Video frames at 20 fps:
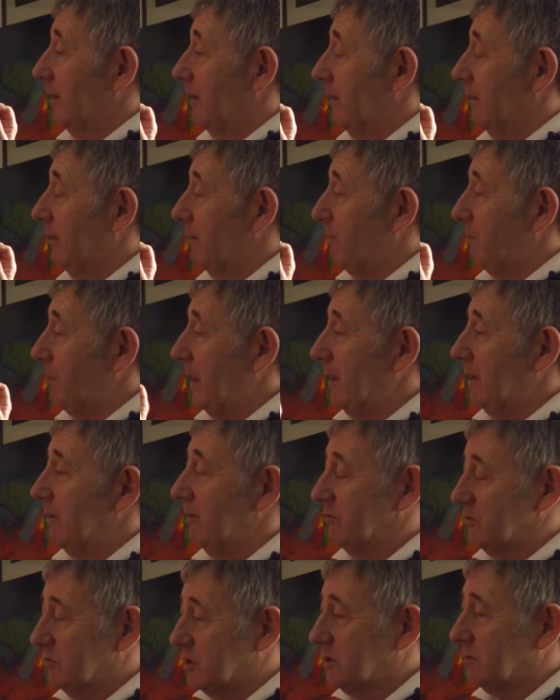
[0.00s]
the
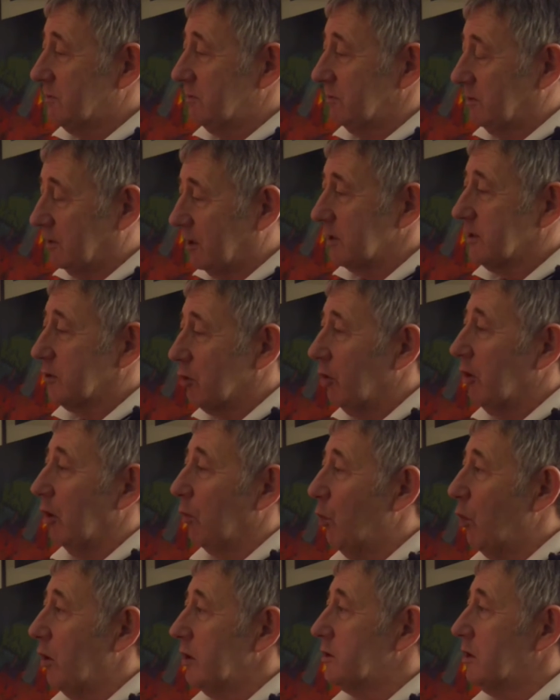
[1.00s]
paint does all
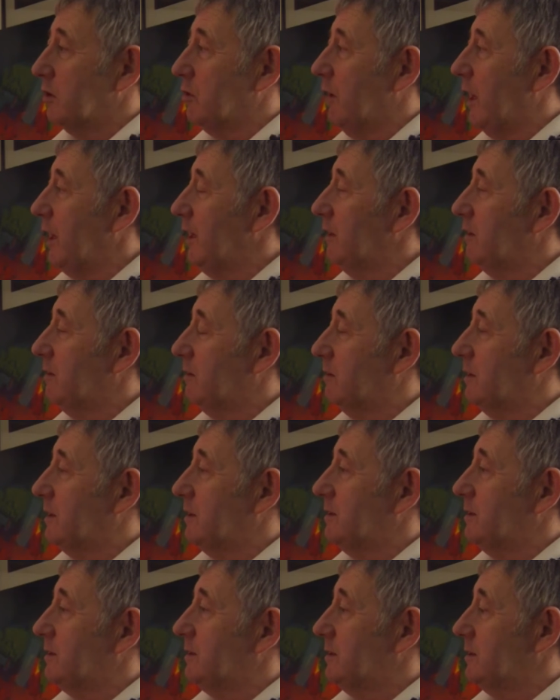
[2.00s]
it wants to do.
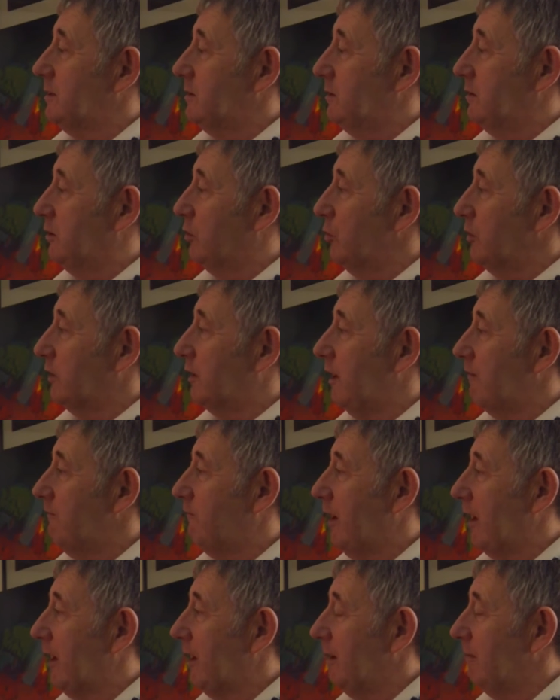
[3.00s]
don't take
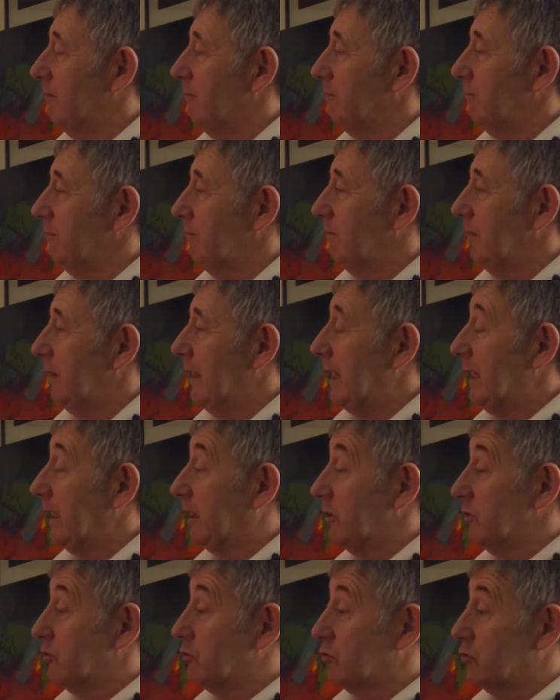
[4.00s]
any
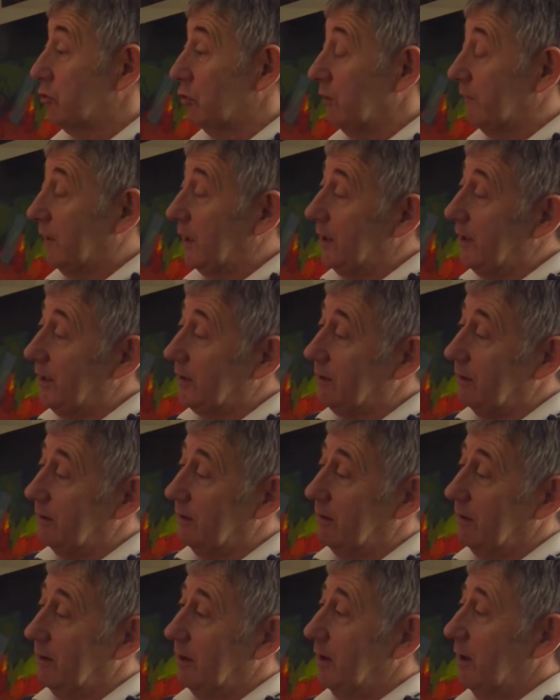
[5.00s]
control. I let
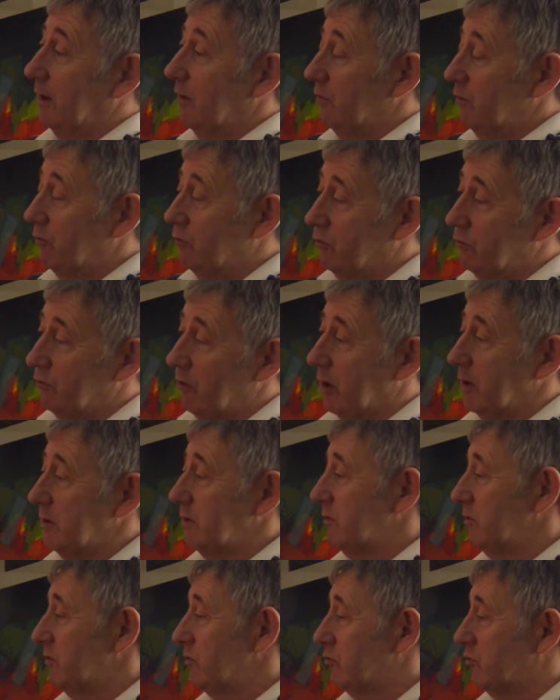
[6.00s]
it
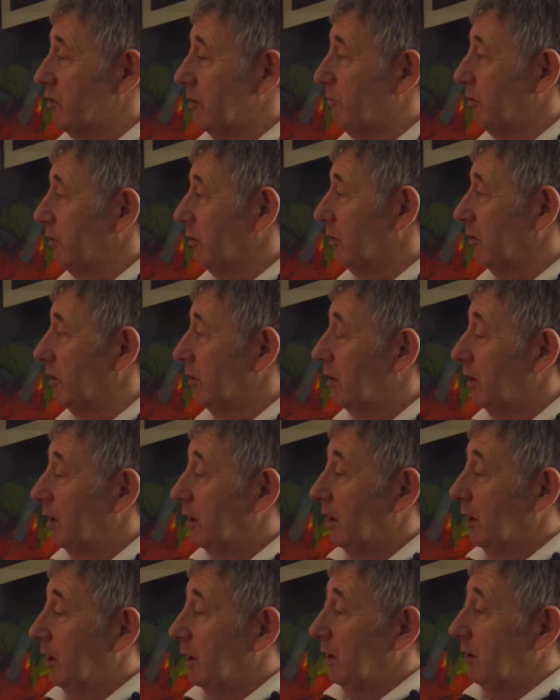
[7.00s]
run, dribble,
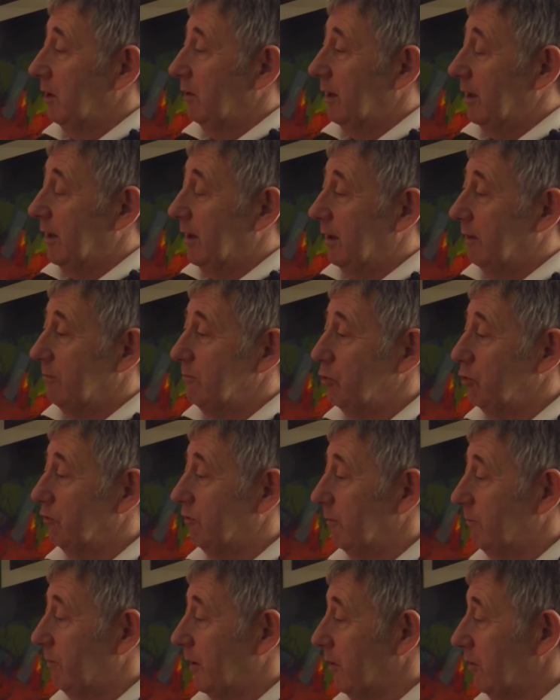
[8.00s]
move
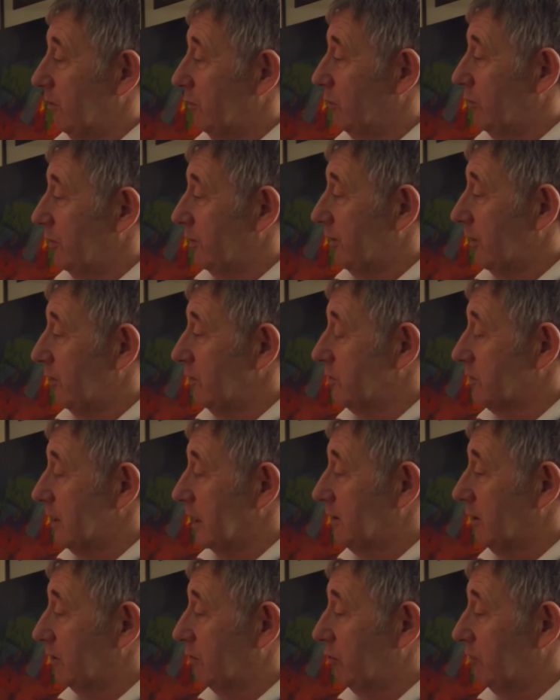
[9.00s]
about without
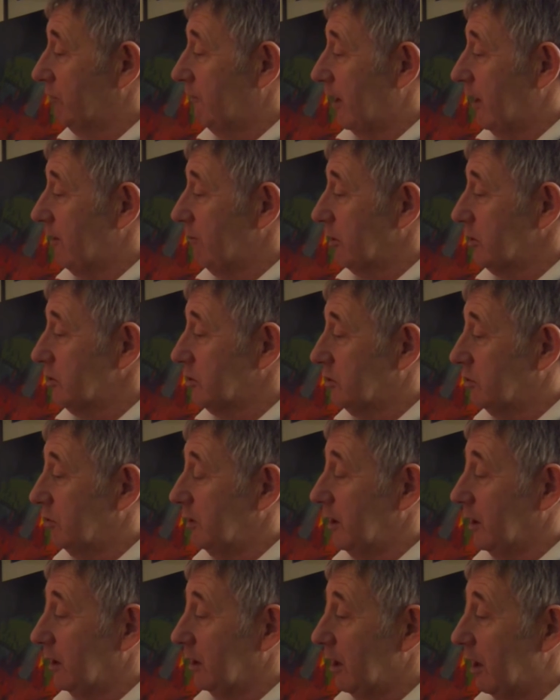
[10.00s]
trying to do very much to it,
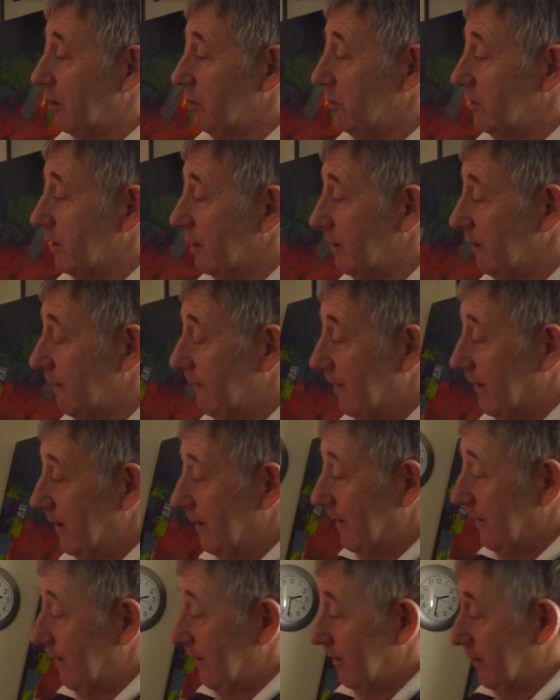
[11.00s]
and allow the
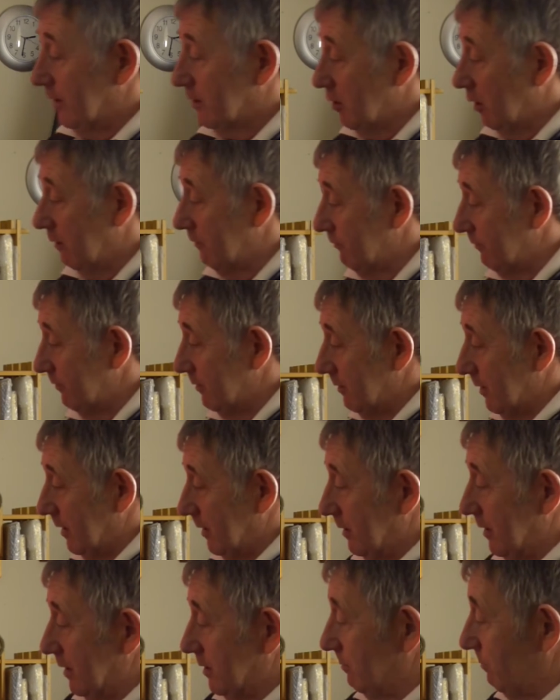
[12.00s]
sort of,
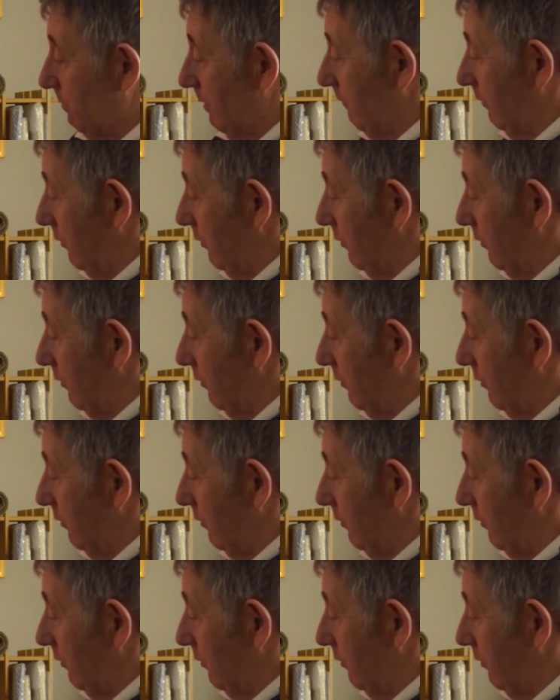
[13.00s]
in this bit,